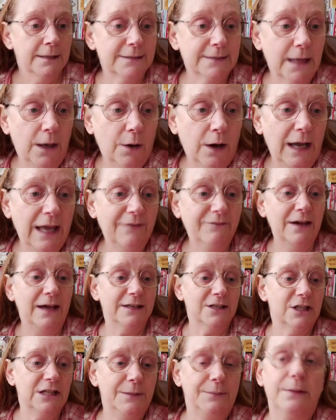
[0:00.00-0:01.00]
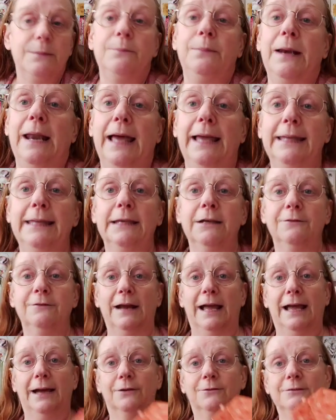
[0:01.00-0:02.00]
So, I have actually been playing
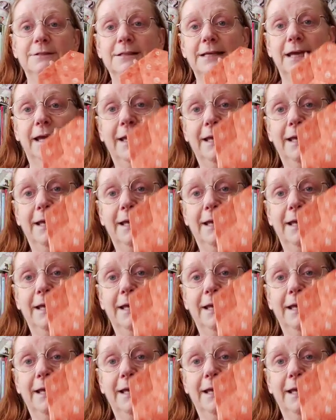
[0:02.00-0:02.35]
around,